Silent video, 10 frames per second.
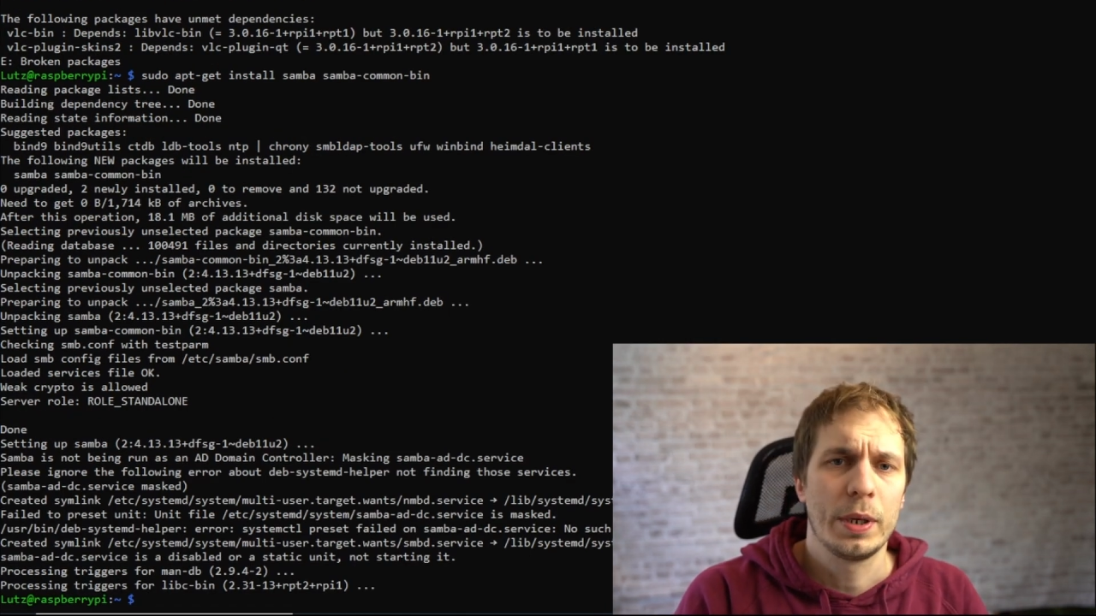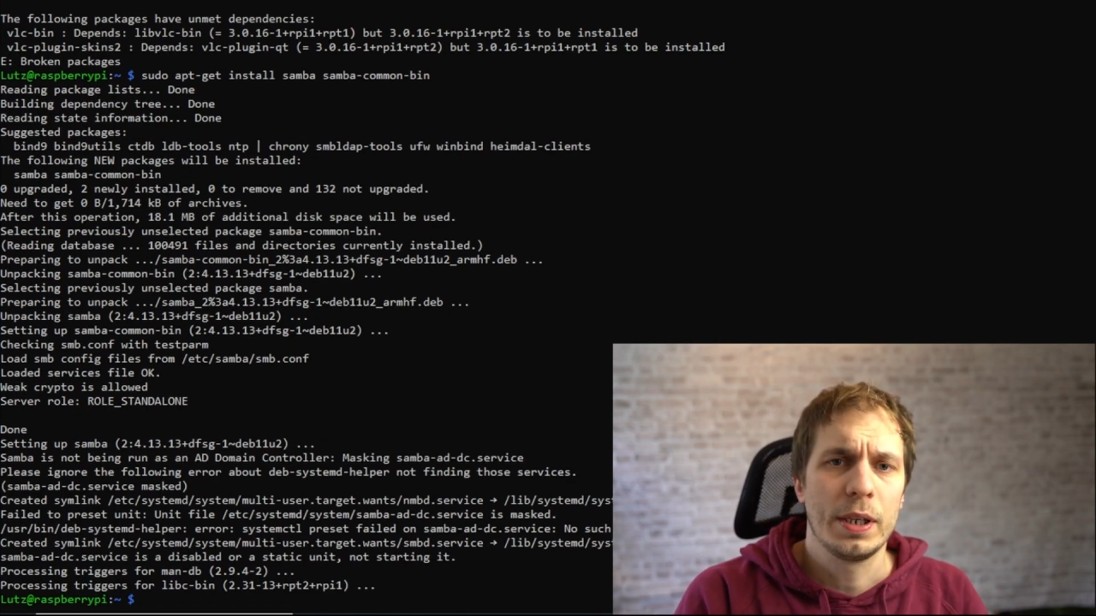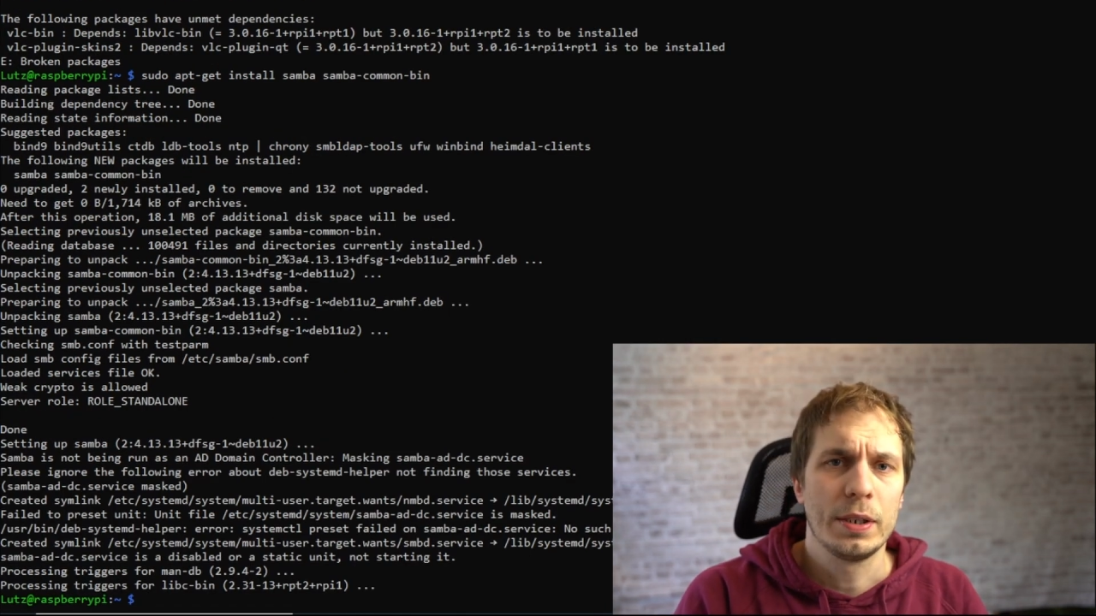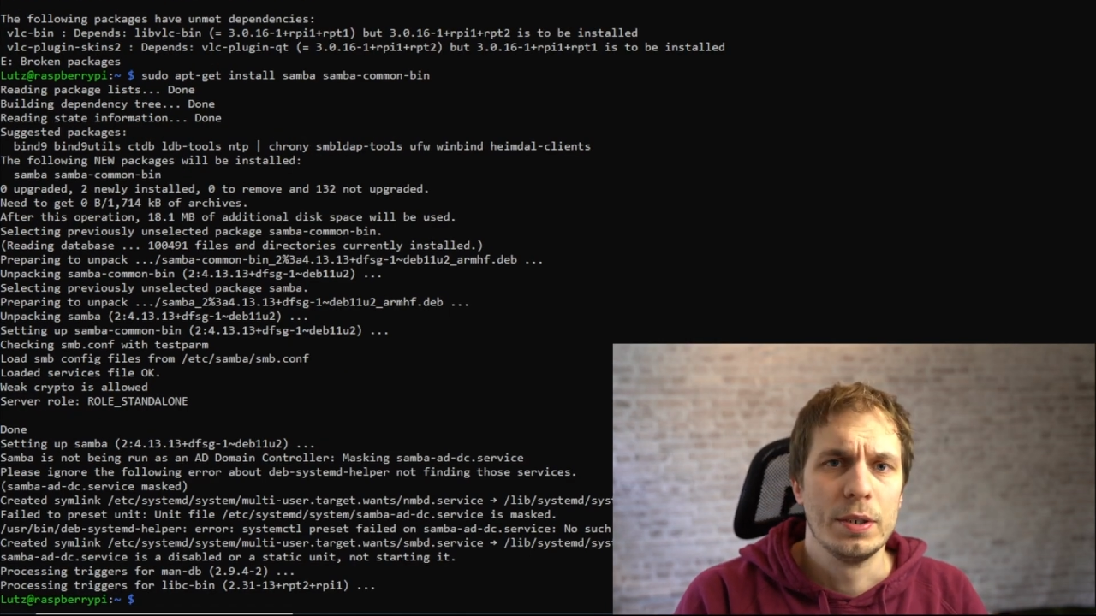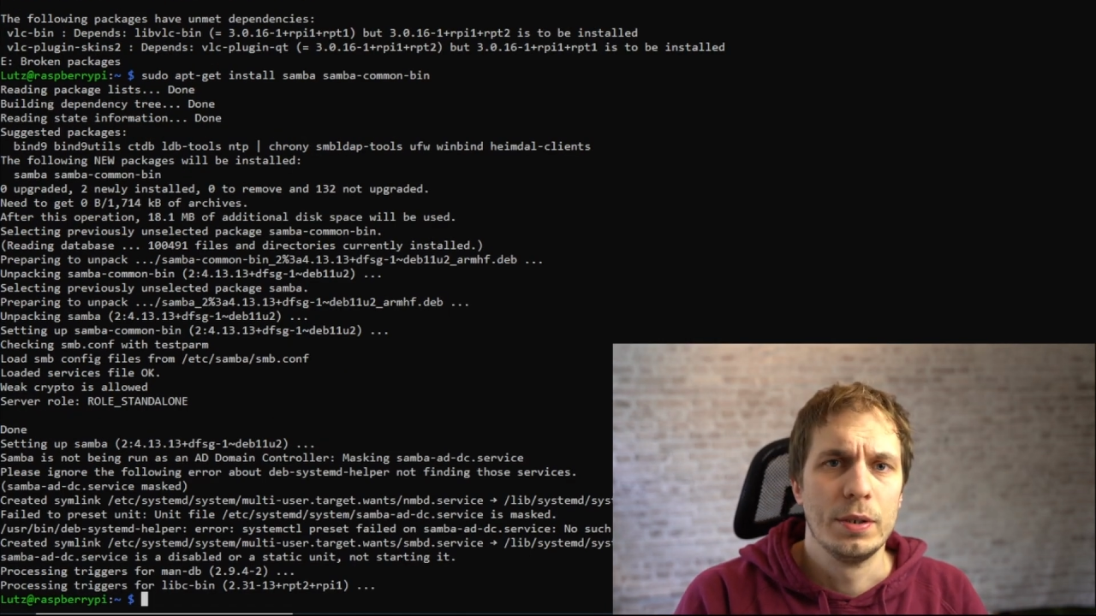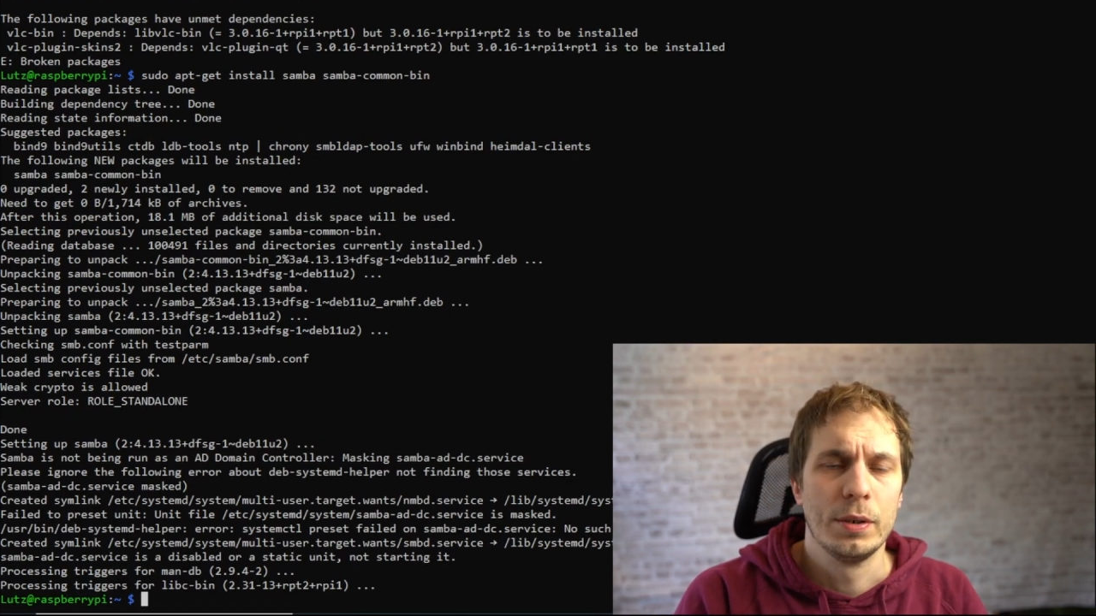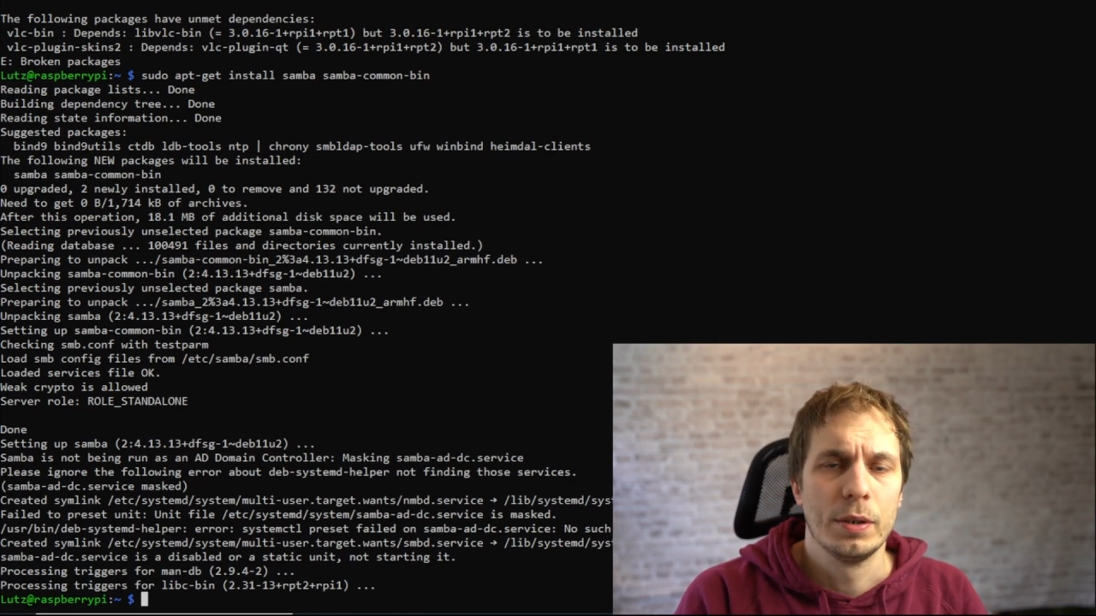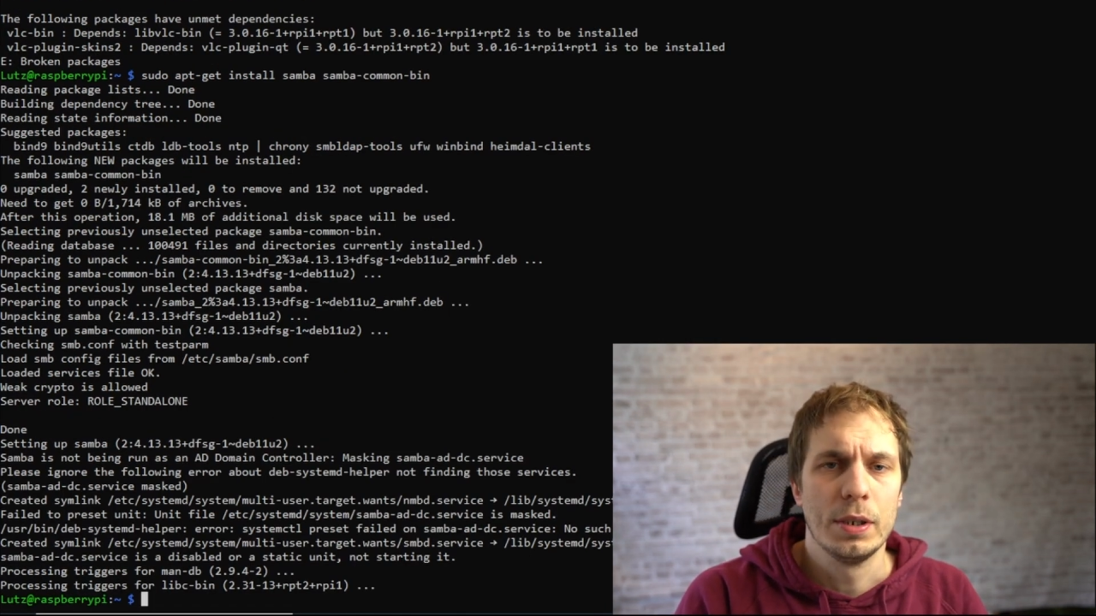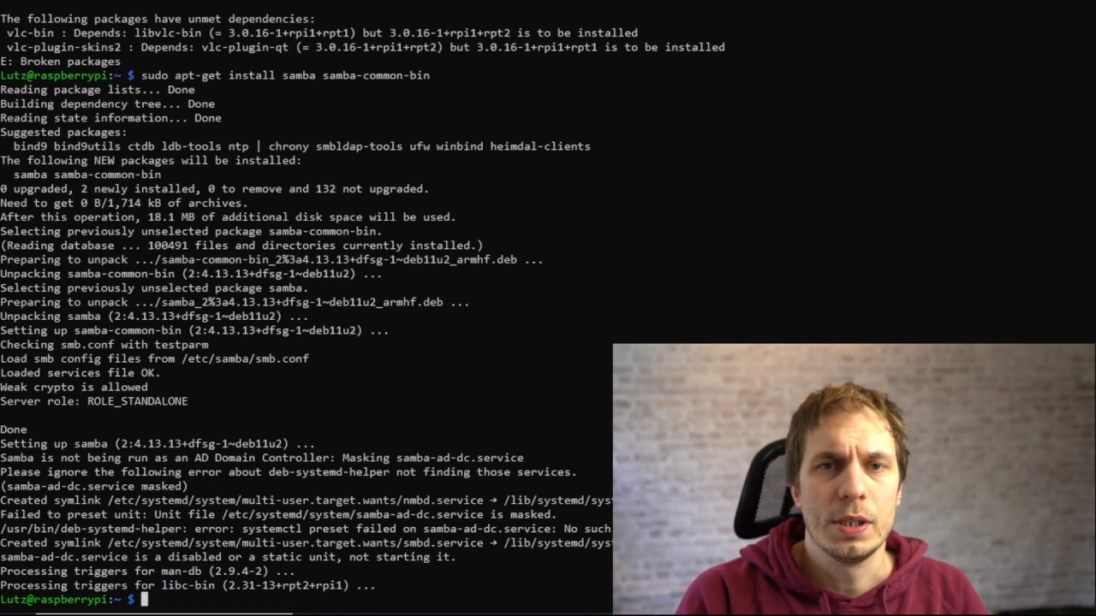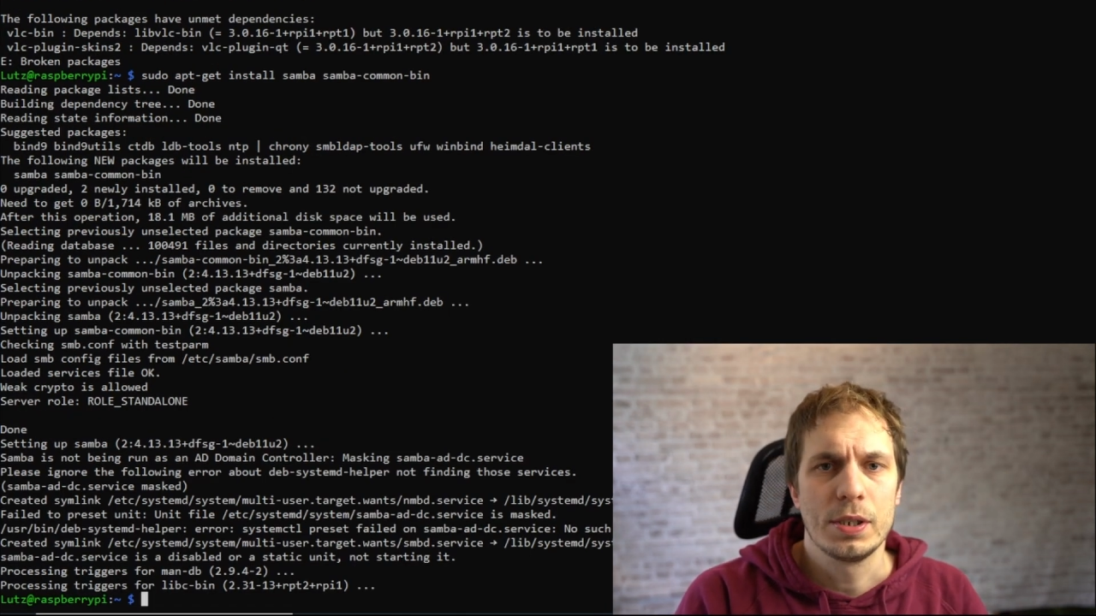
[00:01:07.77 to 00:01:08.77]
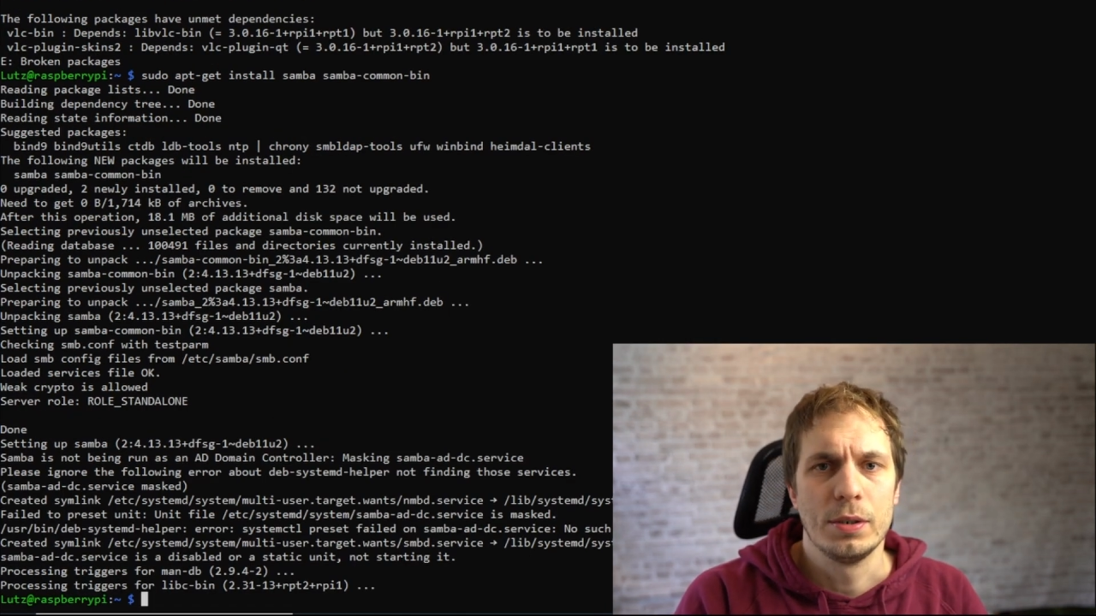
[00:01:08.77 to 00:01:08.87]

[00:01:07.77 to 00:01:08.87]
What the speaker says: need to do is